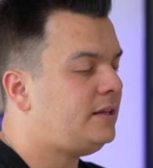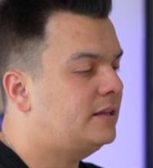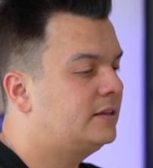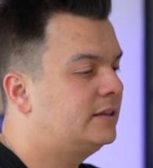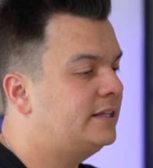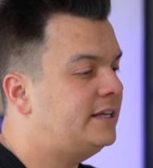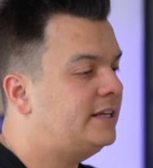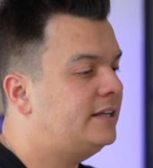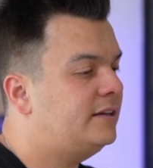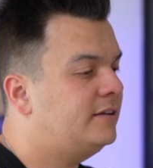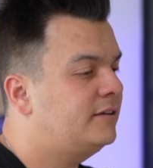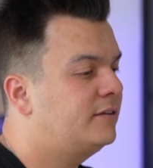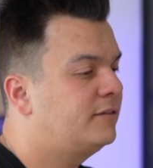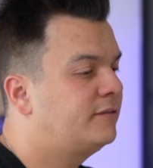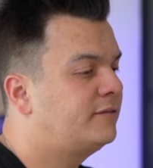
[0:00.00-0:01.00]
lead
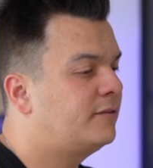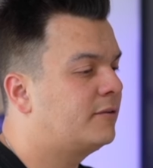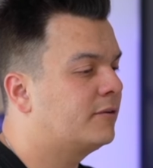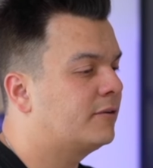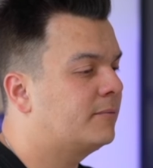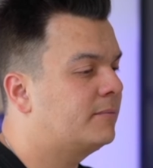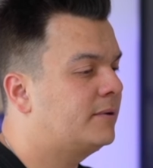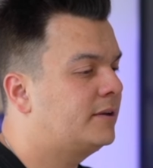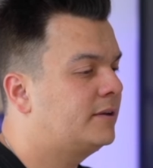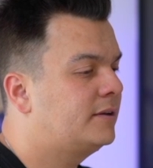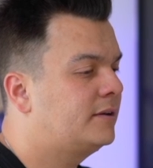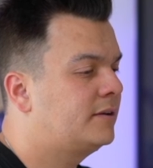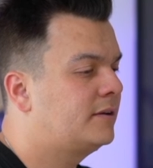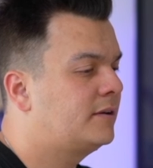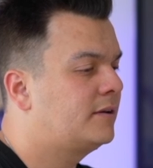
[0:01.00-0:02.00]
form
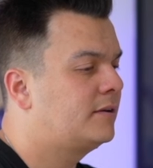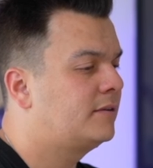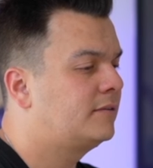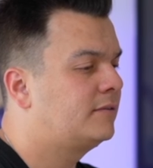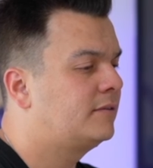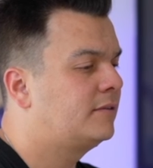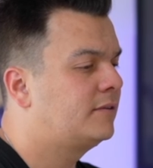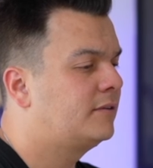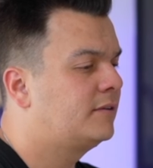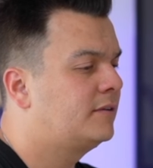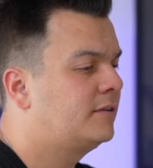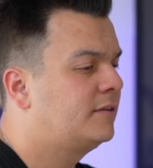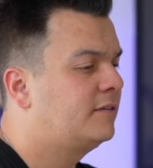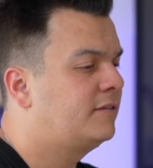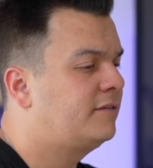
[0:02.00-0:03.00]

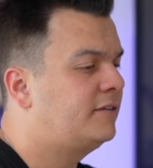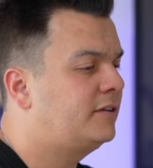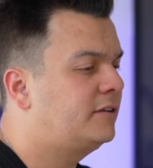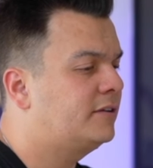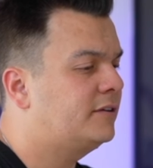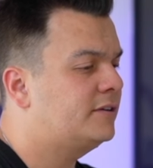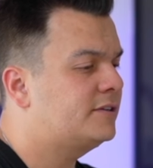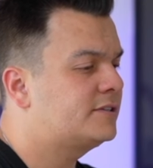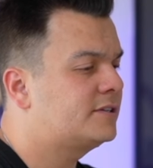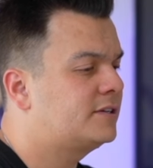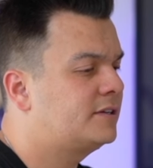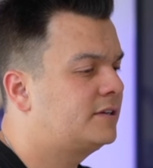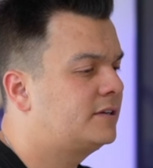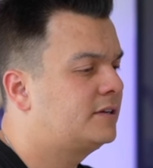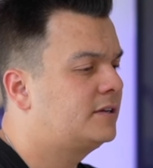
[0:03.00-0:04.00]
fillers,
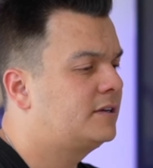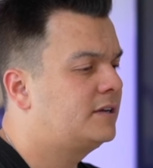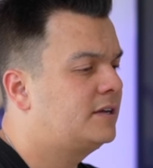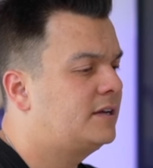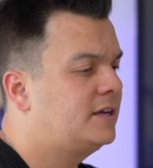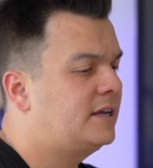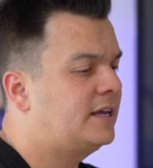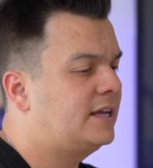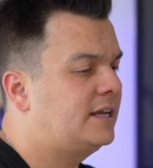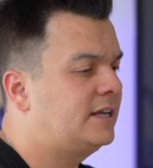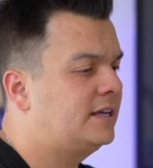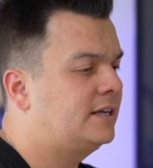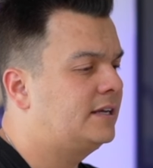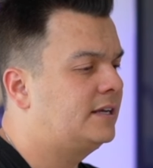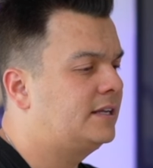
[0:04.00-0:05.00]

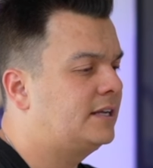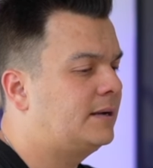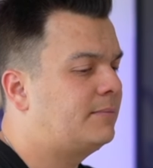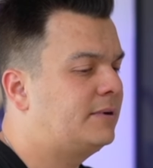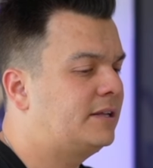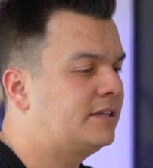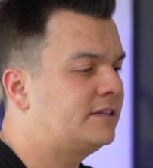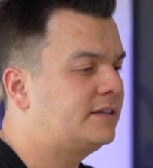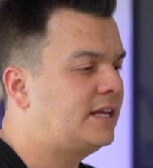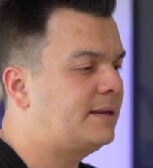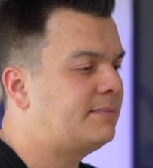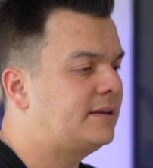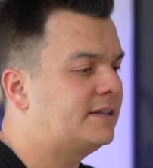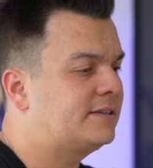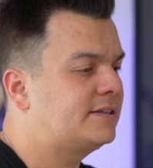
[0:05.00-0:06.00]
and I'm gonna
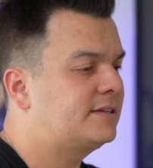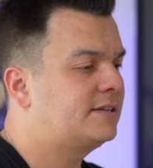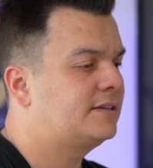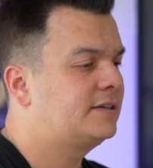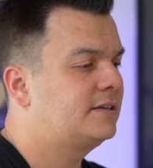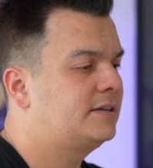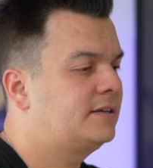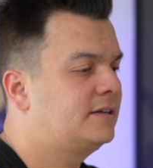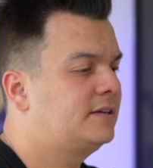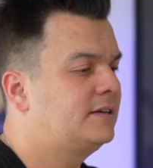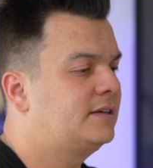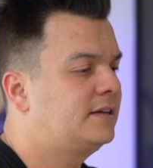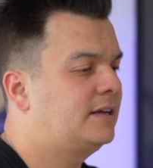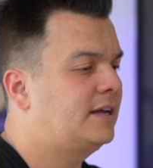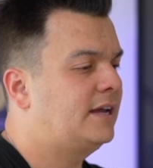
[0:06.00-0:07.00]
name it
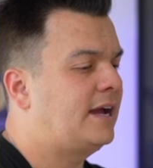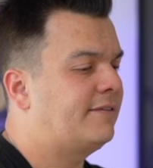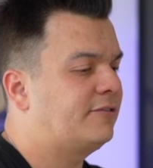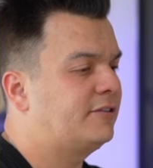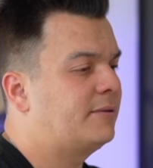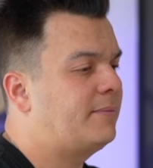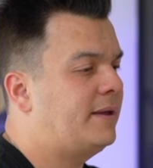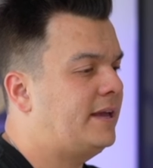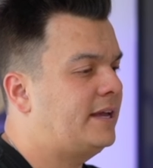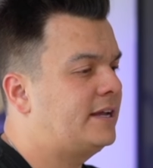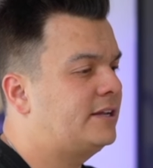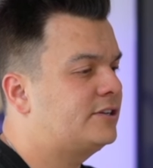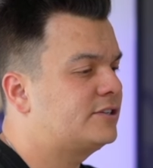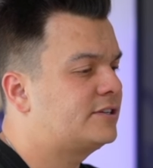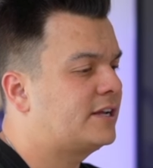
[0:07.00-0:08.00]
after the
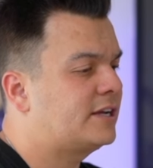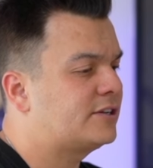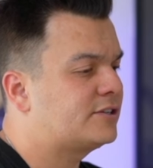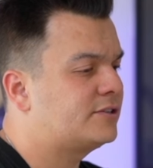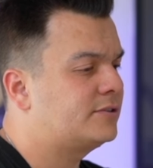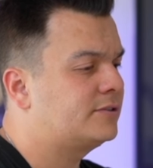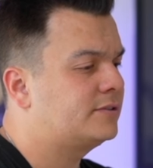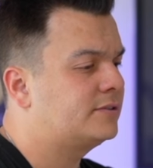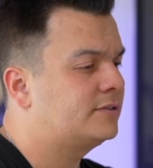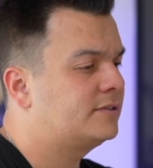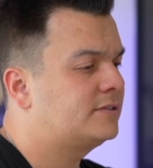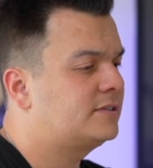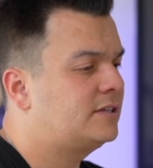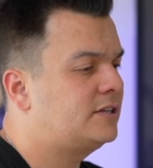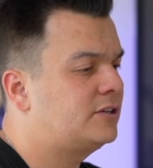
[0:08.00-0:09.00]
page, National
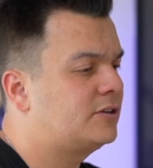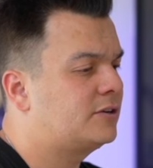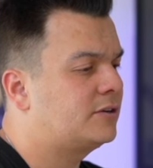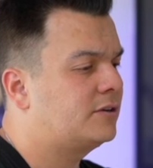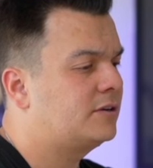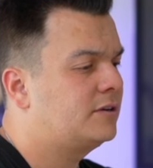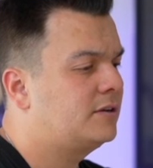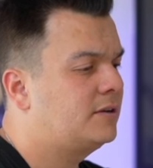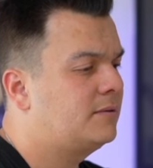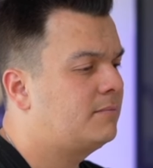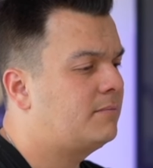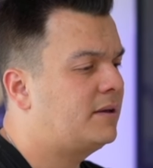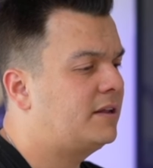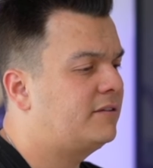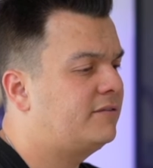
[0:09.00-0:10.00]
Senior
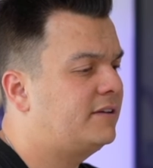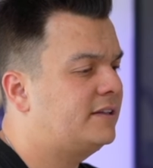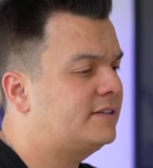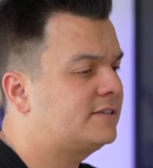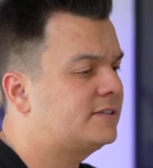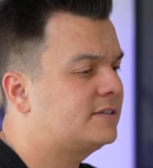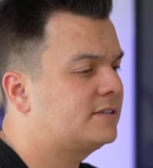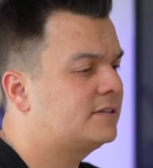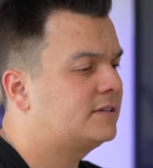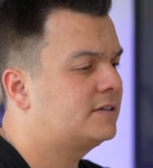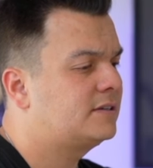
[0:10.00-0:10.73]
Benefits